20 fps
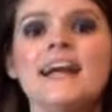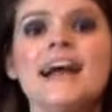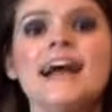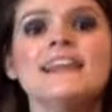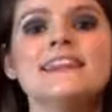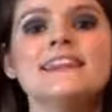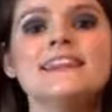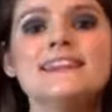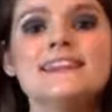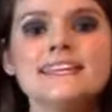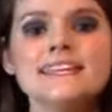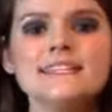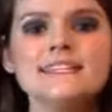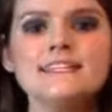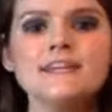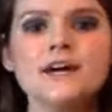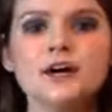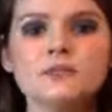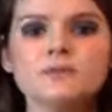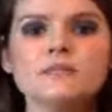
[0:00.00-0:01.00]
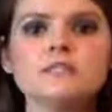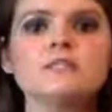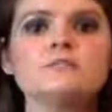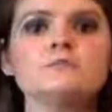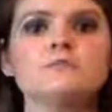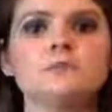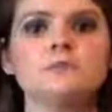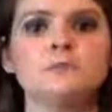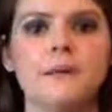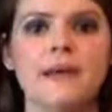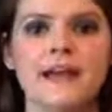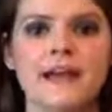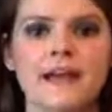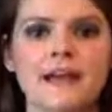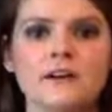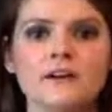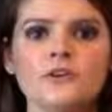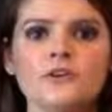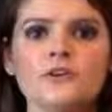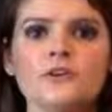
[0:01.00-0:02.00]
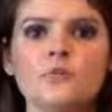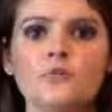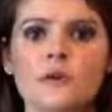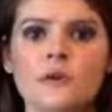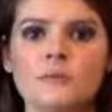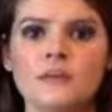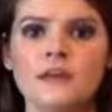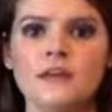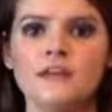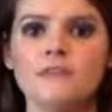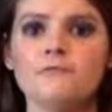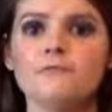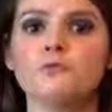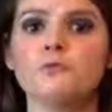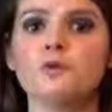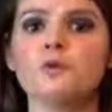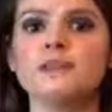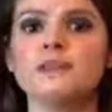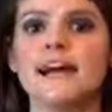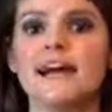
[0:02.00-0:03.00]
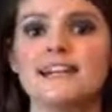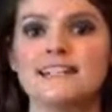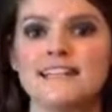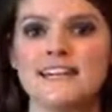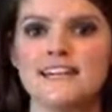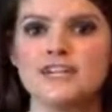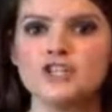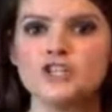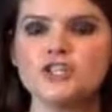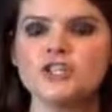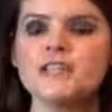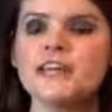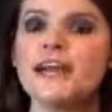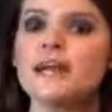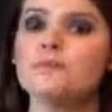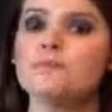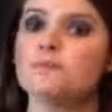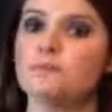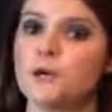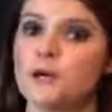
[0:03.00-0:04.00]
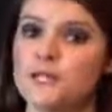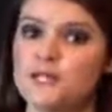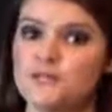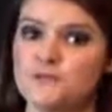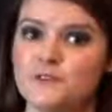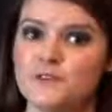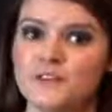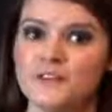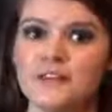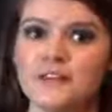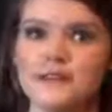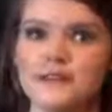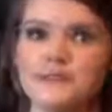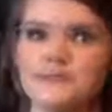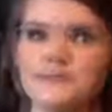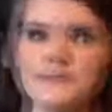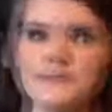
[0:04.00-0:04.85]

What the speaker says: and this helps to prepare women for lactation and breastfeeding.